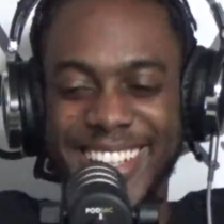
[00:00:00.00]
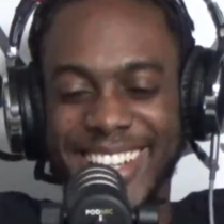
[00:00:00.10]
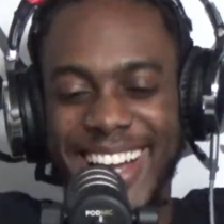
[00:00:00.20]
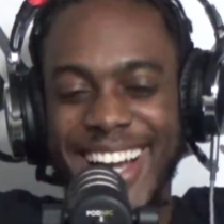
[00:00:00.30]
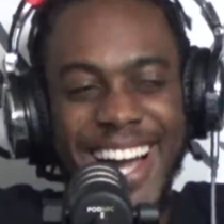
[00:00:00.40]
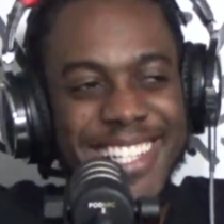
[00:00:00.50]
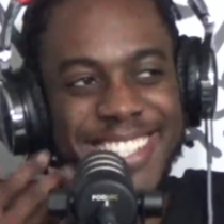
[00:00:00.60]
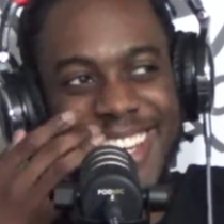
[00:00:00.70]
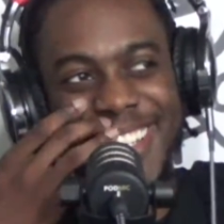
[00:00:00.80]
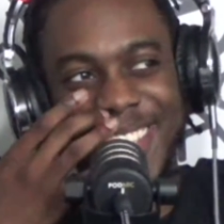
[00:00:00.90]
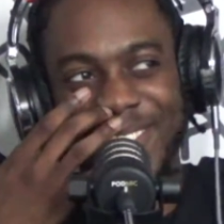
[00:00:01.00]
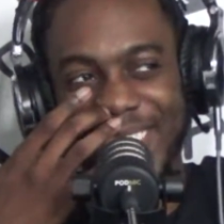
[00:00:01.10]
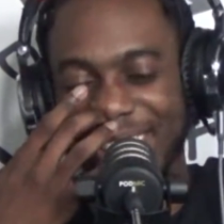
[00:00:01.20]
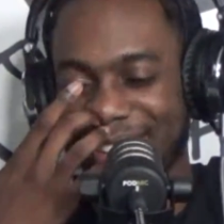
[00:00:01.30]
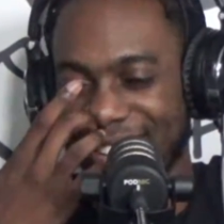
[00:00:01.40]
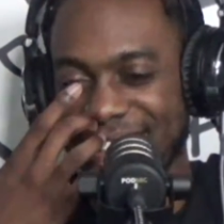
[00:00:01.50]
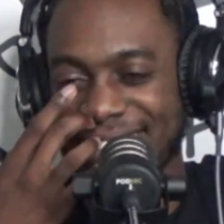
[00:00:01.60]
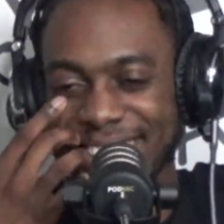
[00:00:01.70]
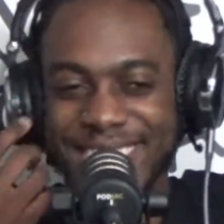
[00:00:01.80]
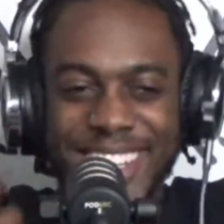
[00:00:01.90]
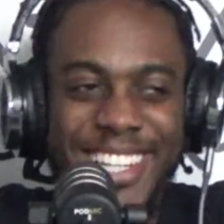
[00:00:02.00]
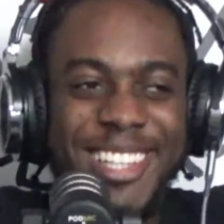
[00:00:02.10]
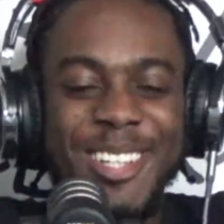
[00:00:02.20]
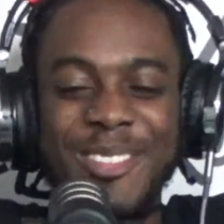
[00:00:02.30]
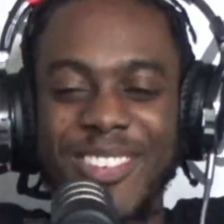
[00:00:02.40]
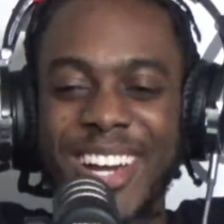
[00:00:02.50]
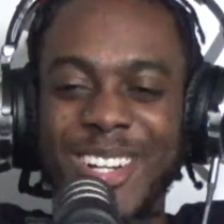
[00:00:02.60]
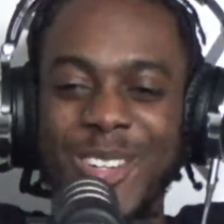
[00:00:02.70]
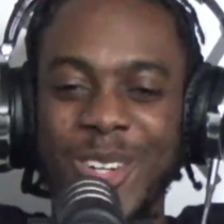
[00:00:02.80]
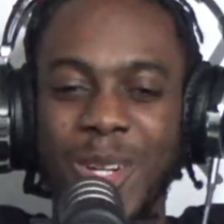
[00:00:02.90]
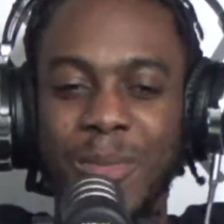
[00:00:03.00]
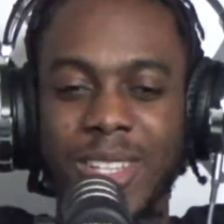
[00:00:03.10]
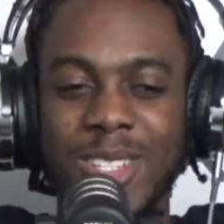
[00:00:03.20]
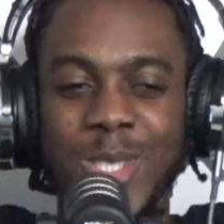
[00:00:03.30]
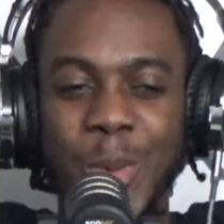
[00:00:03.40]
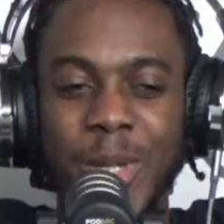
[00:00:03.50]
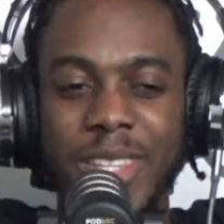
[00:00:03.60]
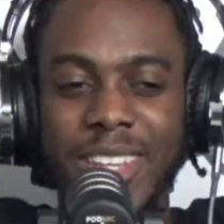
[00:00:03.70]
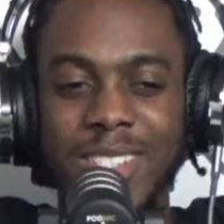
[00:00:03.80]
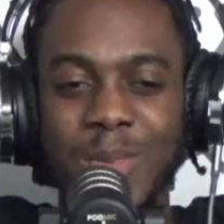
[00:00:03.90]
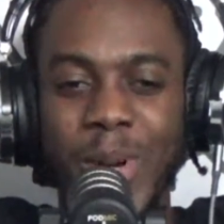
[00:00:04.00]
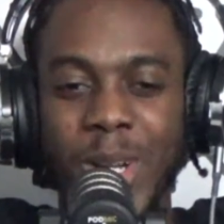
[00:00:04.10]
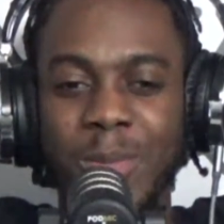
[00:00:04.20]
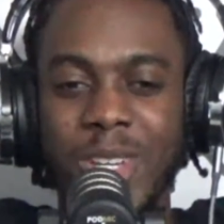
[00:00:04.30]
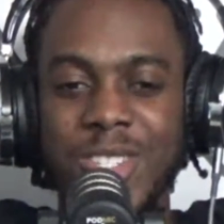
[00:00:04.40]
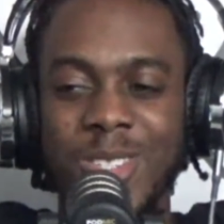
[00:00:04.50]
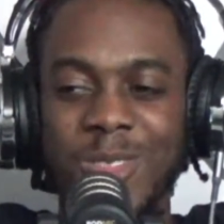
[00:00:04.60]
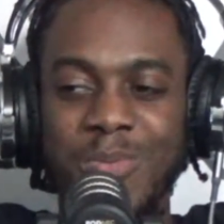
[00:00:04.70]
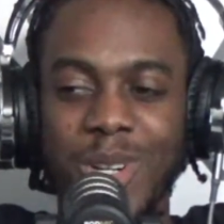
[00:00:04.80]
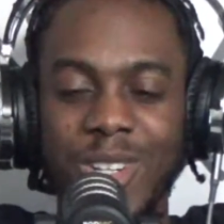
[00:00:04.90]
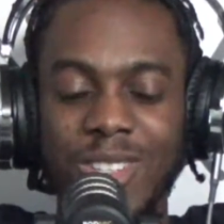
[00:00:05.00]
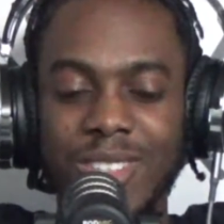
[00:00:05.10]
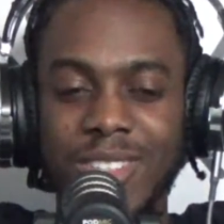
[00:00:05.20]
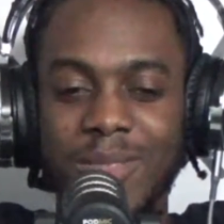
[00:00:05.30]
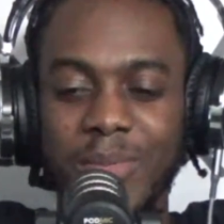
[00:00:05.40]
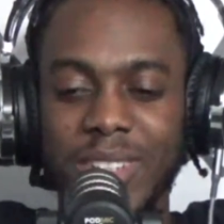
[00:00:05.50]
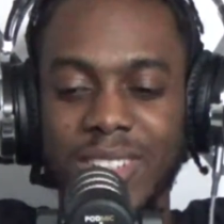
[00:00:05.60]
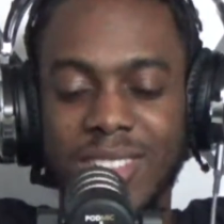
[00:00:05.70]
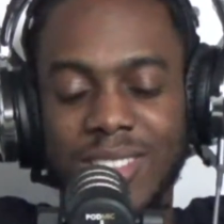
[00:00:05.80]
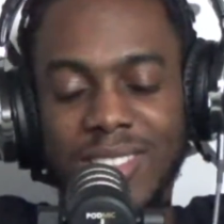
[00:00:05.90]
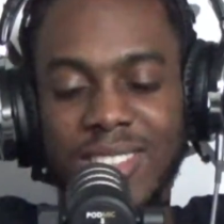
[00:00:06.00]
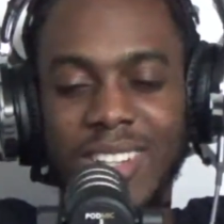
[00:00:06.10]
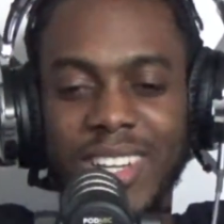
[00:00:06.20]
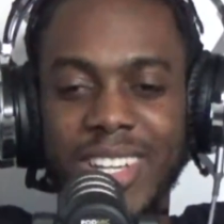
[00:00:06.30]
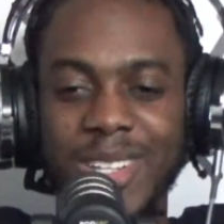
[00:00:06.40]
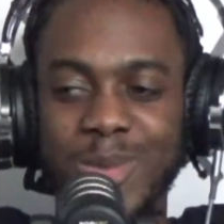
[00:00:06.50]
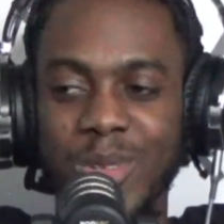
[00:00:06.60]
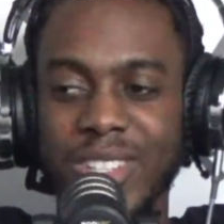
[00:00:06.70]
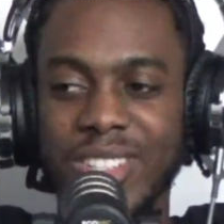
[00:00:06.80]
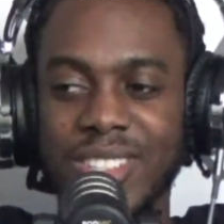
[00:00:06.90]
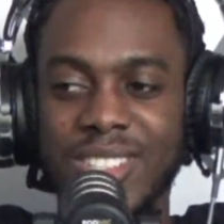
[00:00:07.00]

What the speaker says: I just had so many questions. Like looking back on it, I'm like, there's so many things about him that should have burned, but it is what it is.